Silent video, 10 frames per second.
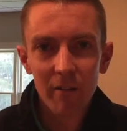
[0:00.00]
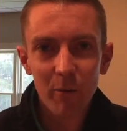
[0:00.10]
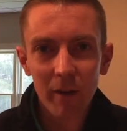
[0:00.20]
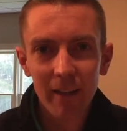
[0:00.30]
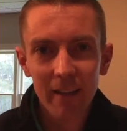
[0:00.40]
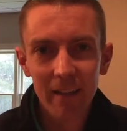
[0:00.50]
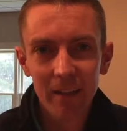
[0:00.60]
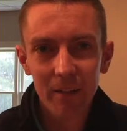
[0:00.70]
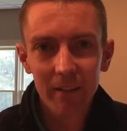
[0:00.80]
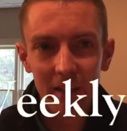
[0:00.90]
Everyone,
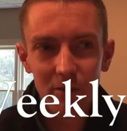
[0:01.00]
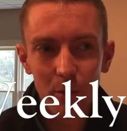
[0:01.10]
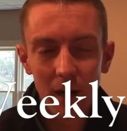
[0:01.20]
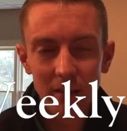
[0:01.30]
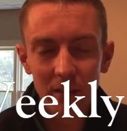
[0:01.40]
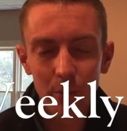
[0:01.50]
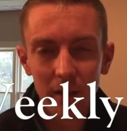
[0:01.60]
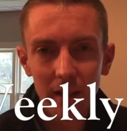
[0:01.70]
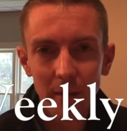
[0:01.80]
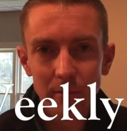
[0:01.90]
hello. Thanks for watching the
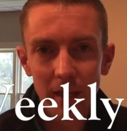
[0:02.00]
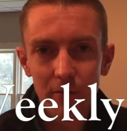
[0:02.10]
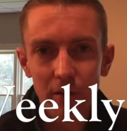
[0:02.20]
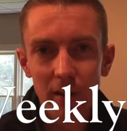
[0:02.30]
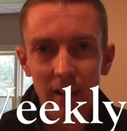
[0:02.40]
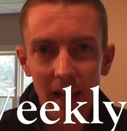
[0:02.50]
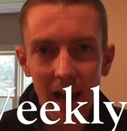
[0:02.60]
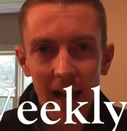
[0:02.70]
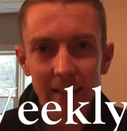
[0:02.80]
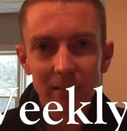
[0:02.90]
weekly update for the
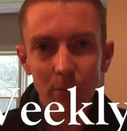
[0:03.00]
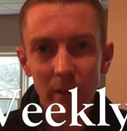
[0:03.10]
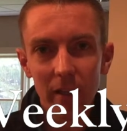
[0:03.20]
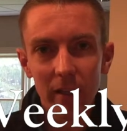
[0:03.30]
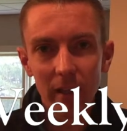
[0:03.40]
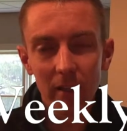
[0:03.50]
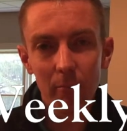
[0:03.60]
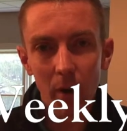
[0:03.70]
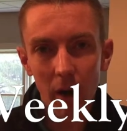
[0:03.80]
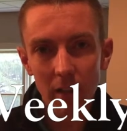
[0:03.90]
last week
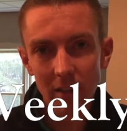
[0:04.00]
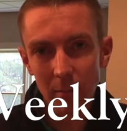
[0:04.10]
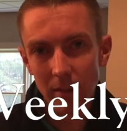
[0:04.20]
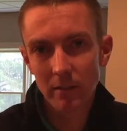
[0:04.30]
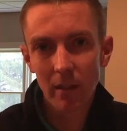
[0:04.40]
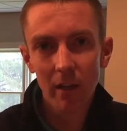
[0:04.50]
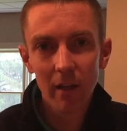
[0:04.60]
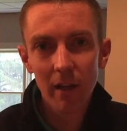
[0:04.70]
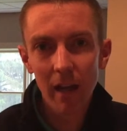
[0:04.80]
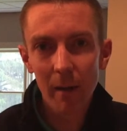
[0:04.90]
in March. It means
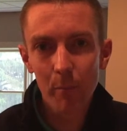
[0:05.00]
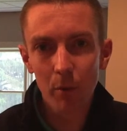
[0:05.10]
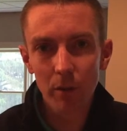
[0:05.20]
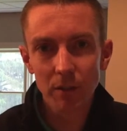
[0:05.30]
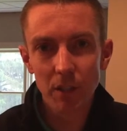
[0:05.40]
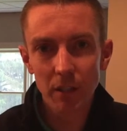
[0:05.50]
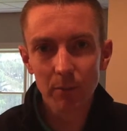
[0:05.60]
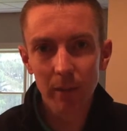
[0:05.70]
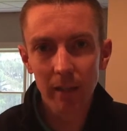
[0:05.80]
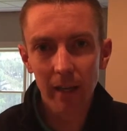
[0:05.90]
April is
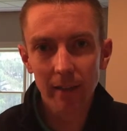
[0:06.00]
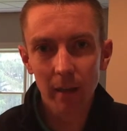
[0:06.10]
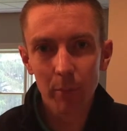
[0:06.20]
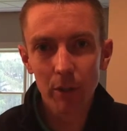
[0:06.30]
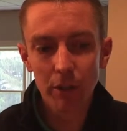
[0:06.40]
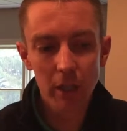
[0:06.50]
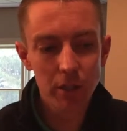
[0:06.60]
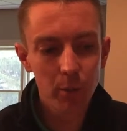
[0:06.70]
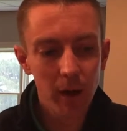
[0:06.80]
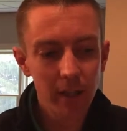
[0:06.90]
this weekend. I
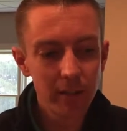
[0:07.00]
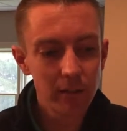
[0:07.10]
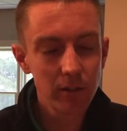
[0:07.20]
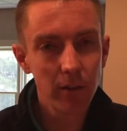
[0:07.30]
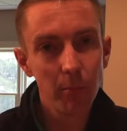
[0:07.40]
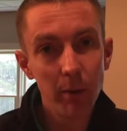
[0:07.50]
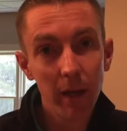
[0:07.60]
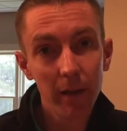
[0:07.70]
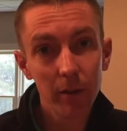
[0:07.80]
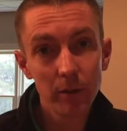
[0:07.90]
appreciate you watching. So the
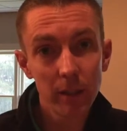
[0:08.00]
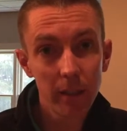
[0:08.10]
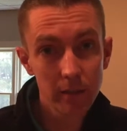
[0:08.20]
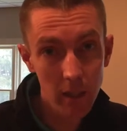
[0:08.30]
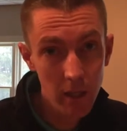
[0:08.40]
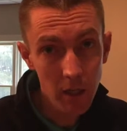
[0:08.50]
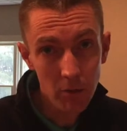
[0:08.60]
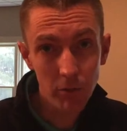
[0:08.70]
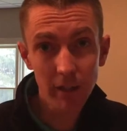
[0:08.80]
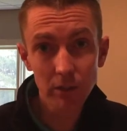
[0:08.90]
big news is
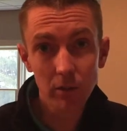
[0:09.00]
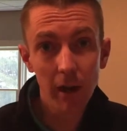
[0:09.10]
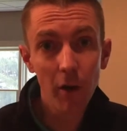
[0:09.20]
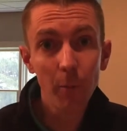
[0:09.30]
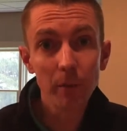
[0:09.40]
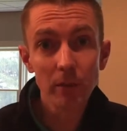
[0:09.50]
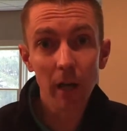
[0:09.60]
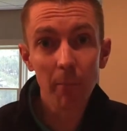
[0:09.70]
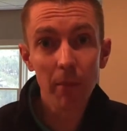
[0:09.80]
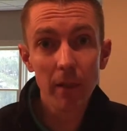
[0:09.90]
restaurant opens
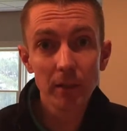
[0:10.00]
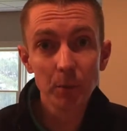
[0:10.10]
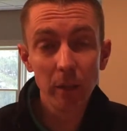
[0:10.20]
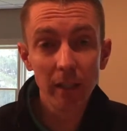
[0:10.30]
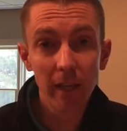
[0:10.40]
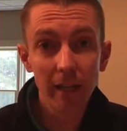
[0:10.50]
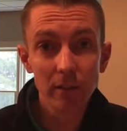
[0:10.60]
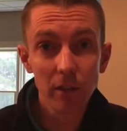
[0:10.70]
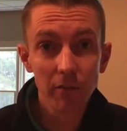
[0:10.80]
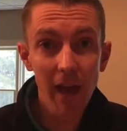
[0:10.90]
up this
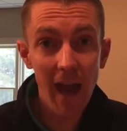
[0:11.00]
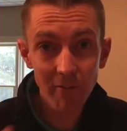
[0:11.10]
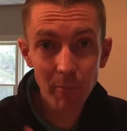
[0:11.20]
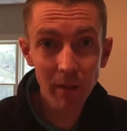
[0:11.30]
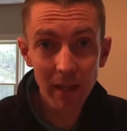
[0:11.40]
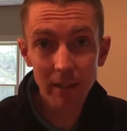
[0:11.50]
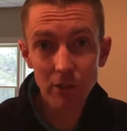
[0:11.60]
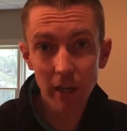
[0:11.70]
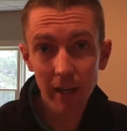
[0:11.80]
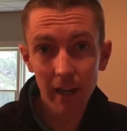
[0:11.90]
weekend. So if you haven't been in
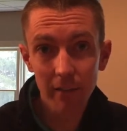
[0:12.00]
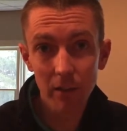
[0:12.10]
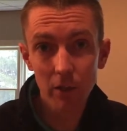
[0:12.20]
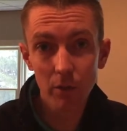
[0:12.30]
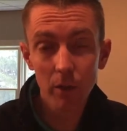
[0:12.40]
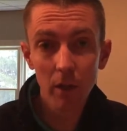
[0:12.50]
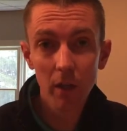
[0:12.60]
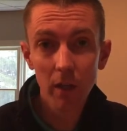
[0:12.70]
to check out the new